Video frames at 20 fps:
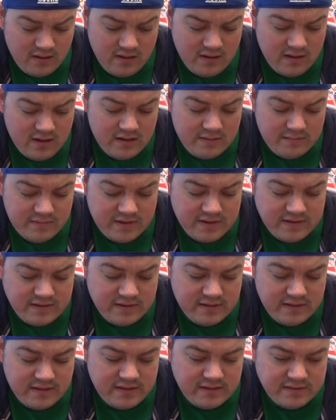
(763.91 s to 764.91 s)

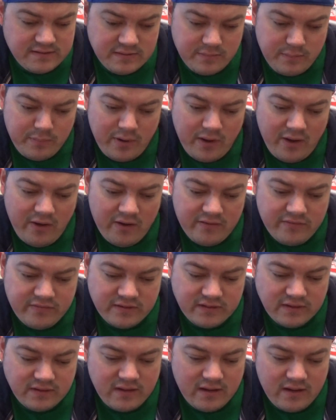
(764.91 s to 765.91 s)
It's a
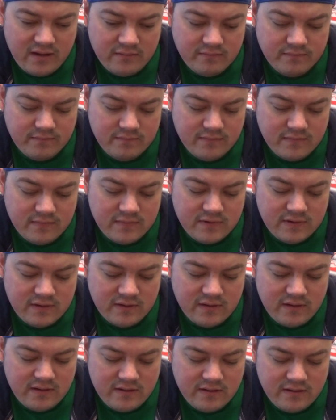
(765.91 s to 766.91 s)
perfect game.
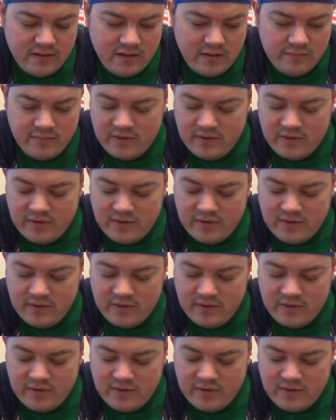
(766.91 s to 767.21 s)
I